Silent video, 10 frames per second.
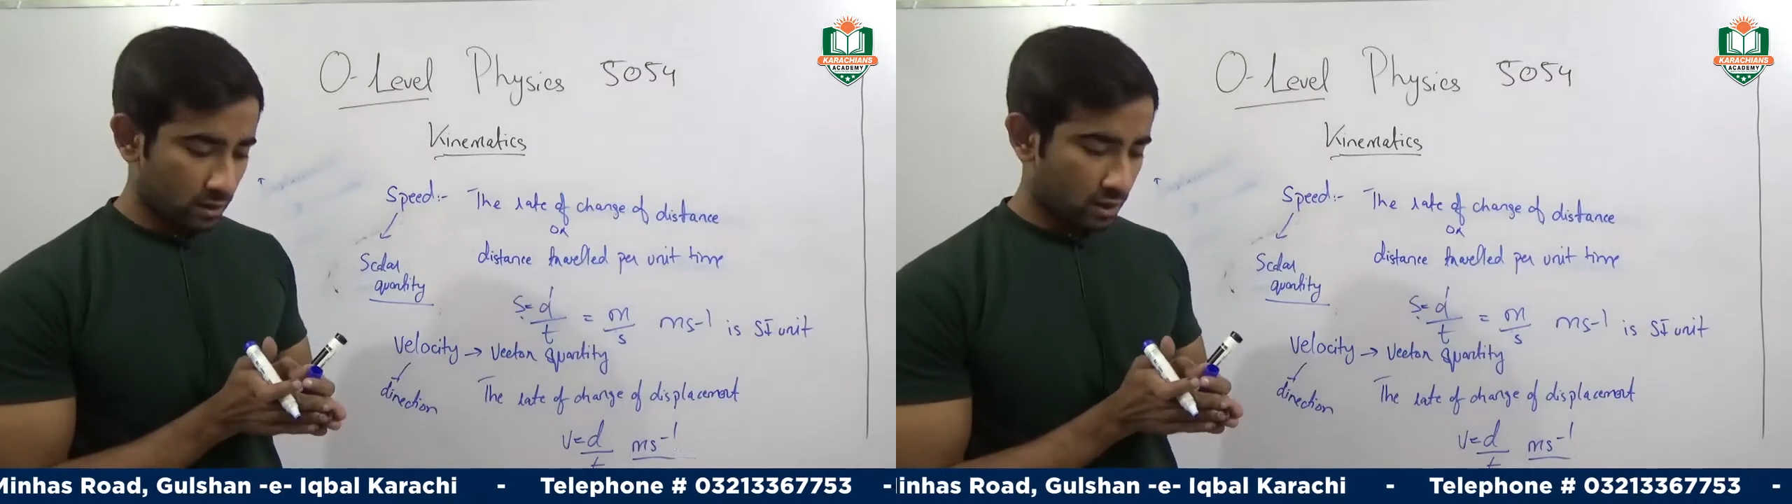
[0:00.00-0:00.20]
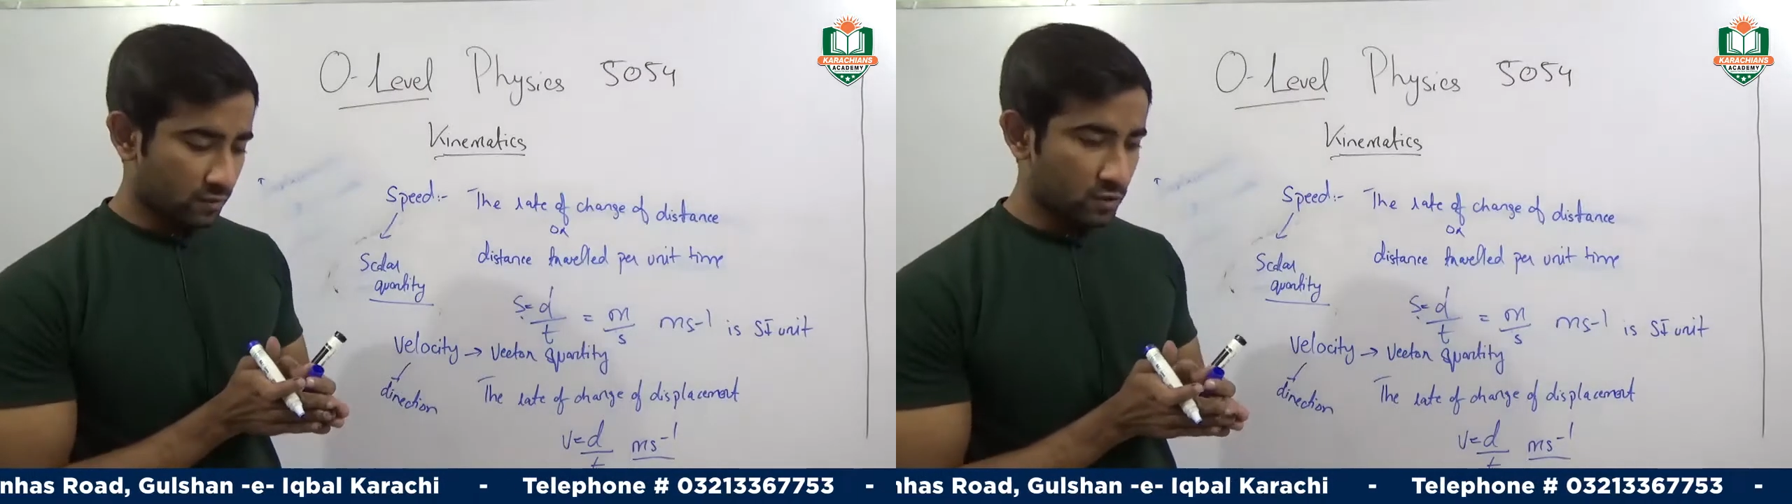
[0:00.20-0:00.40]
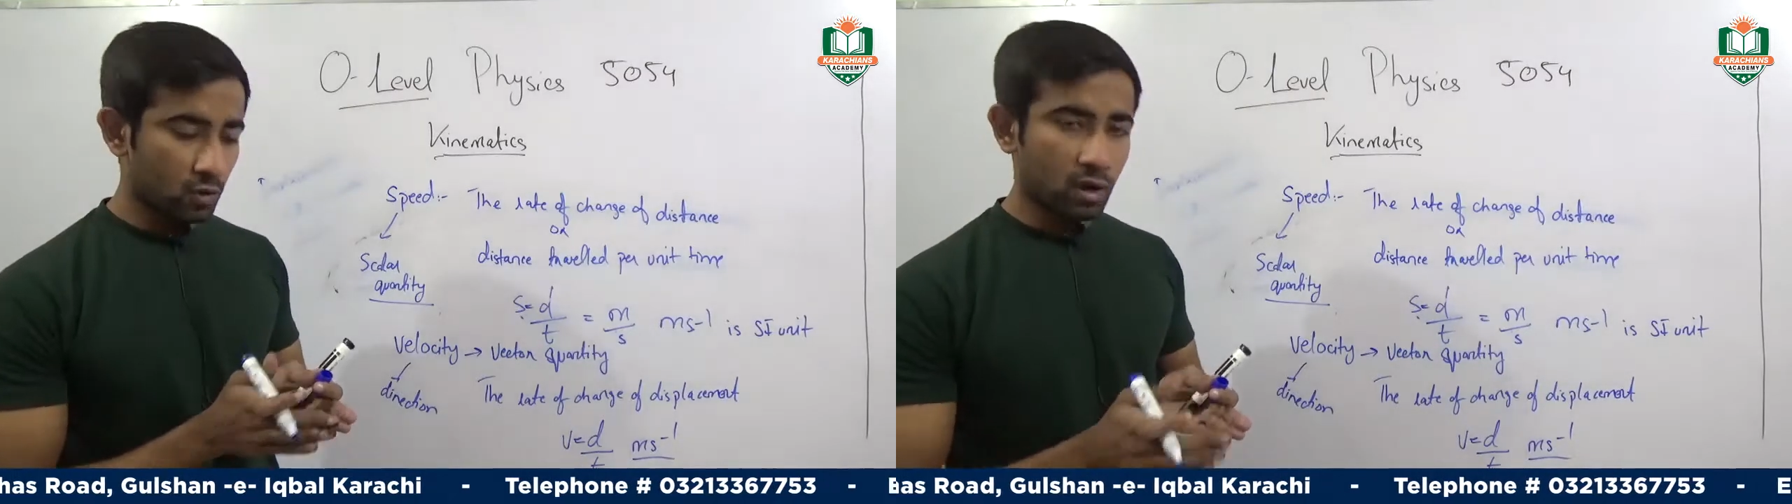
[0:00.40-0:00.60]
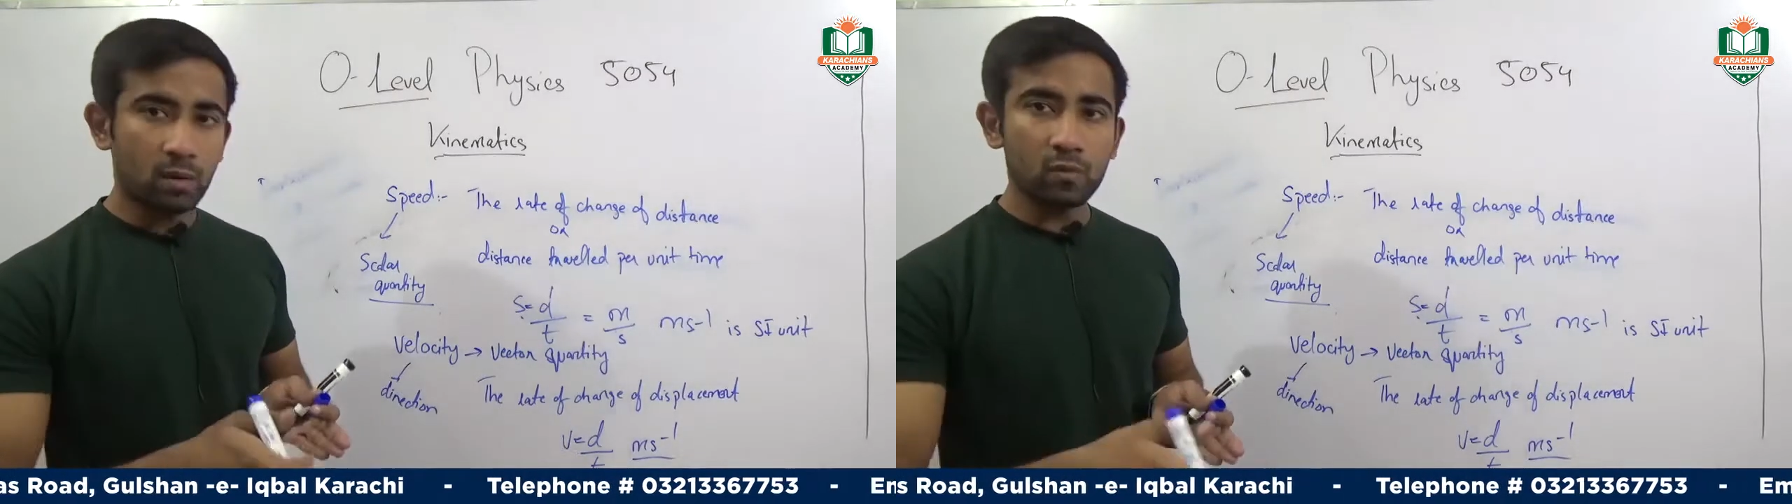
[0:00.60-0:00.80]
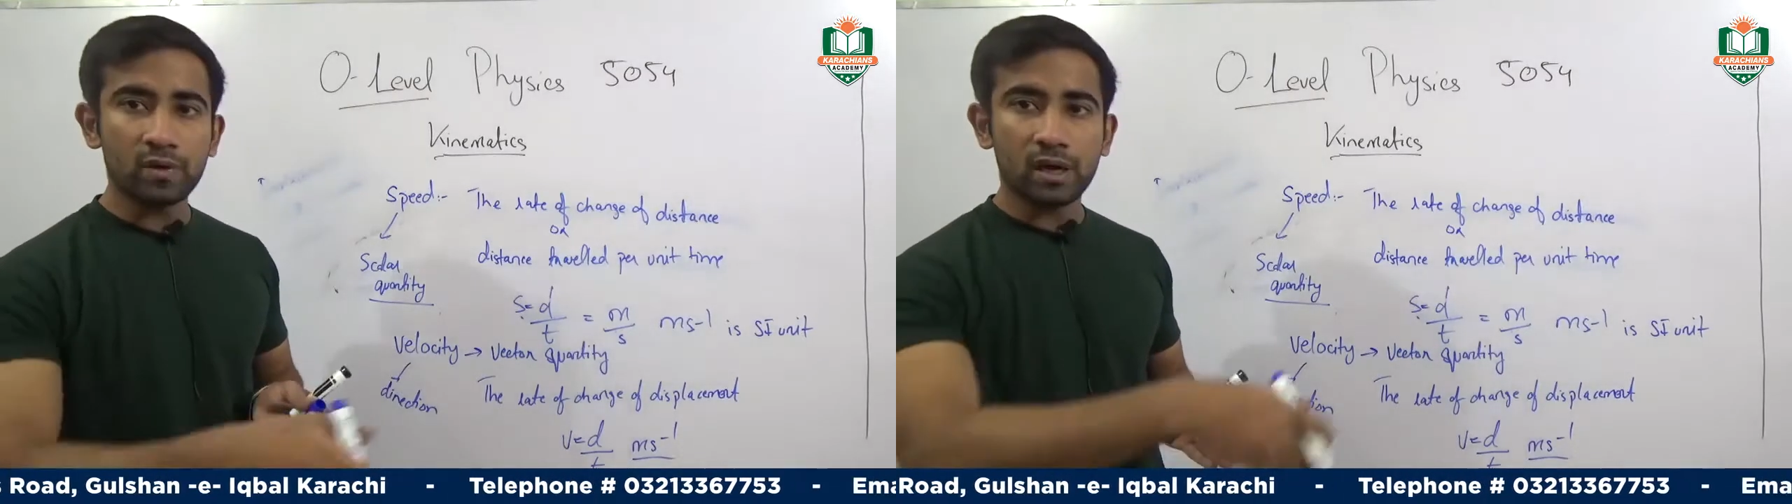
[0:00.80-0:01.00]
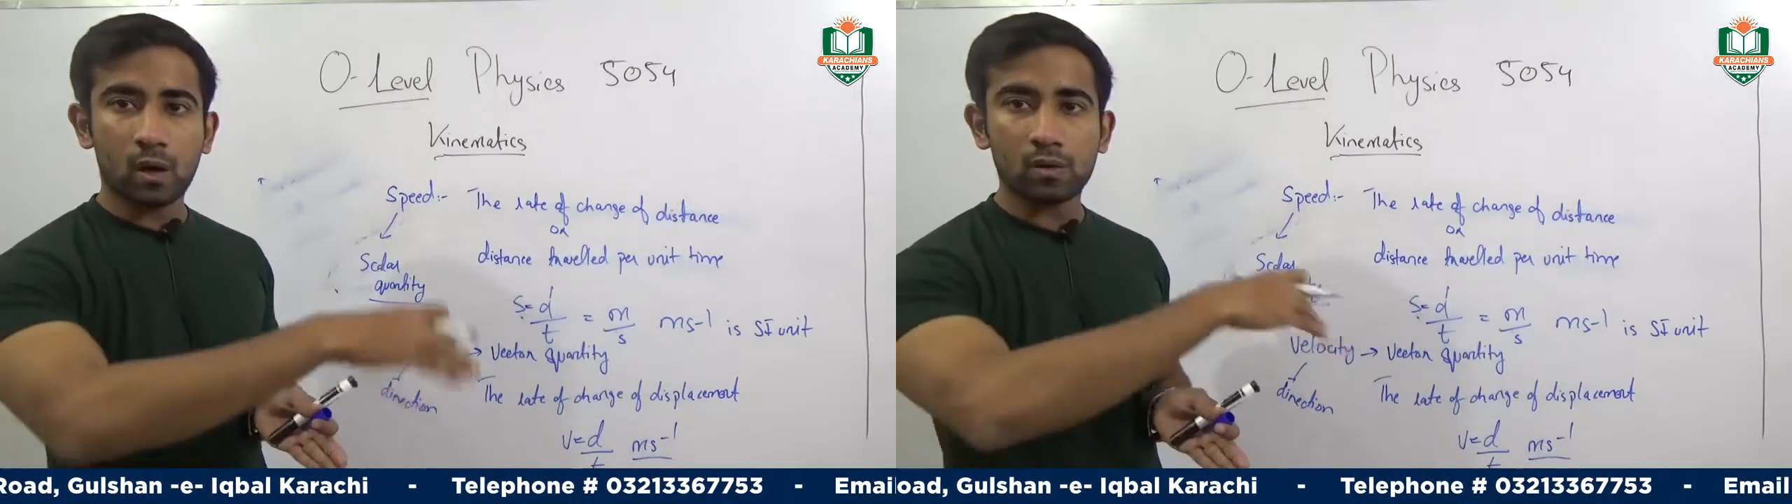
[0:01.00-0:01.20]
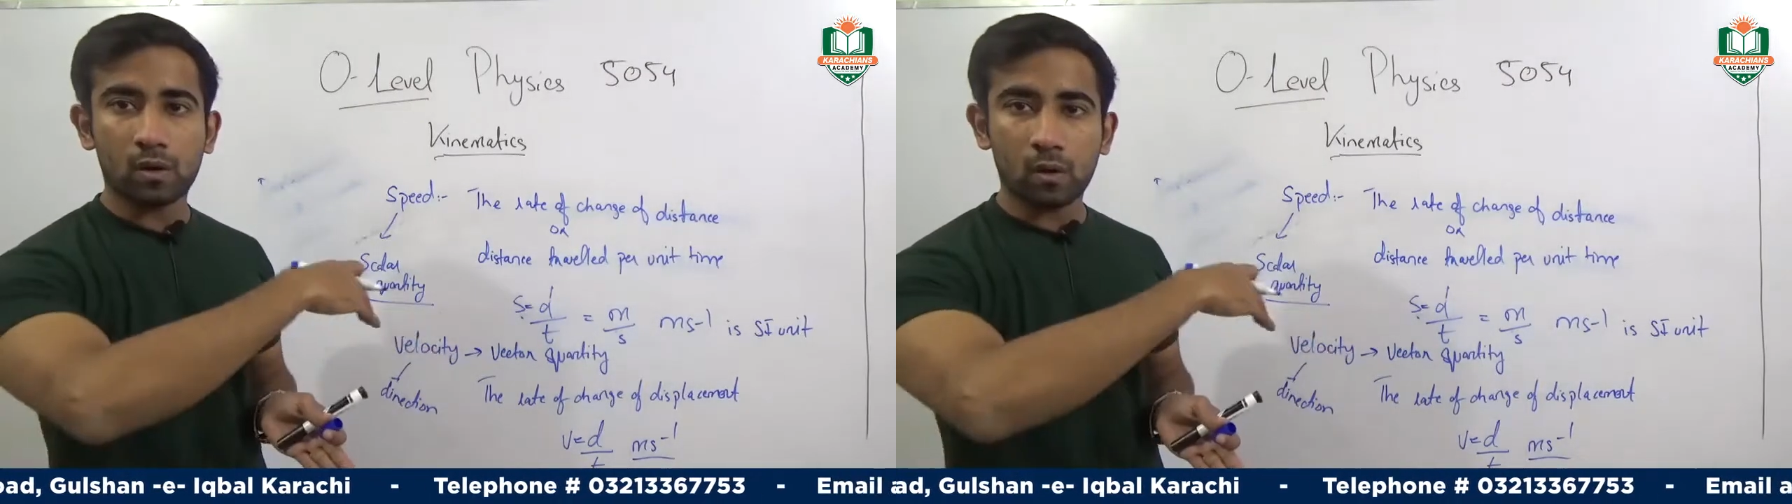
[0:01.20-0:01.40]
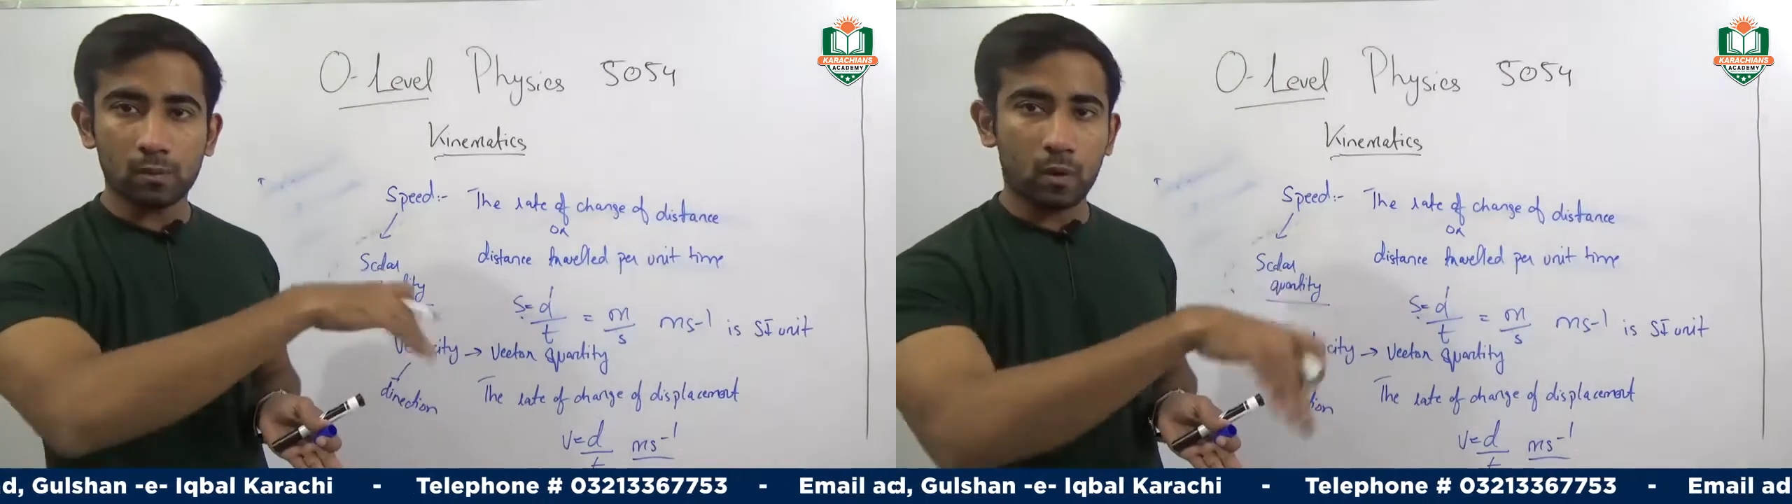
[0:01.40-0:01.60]
if you are moving around a
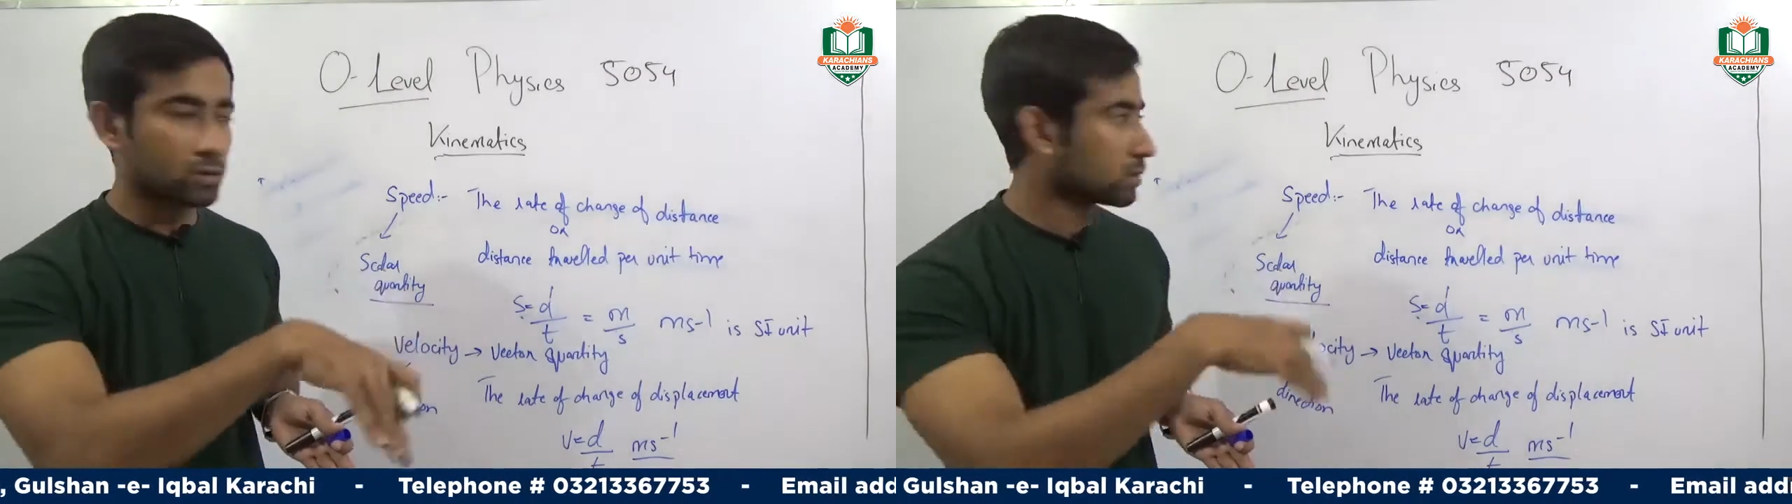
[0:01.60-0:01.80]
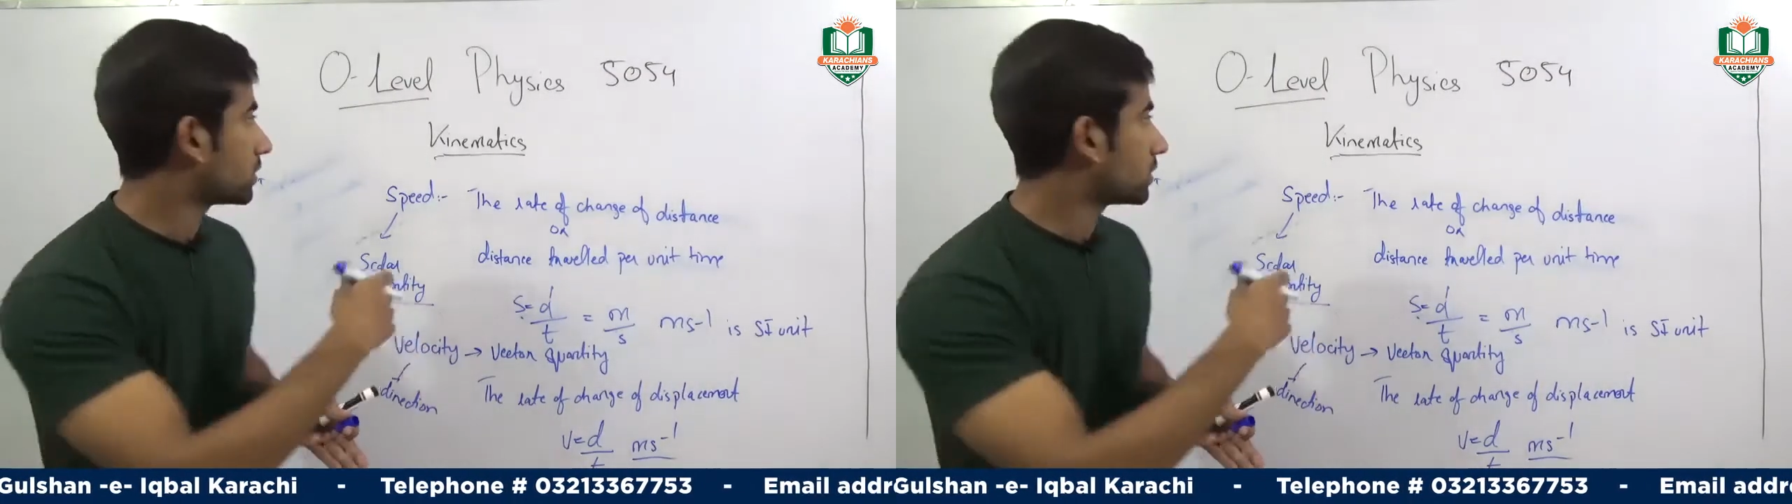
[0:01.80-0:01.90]
roundabout.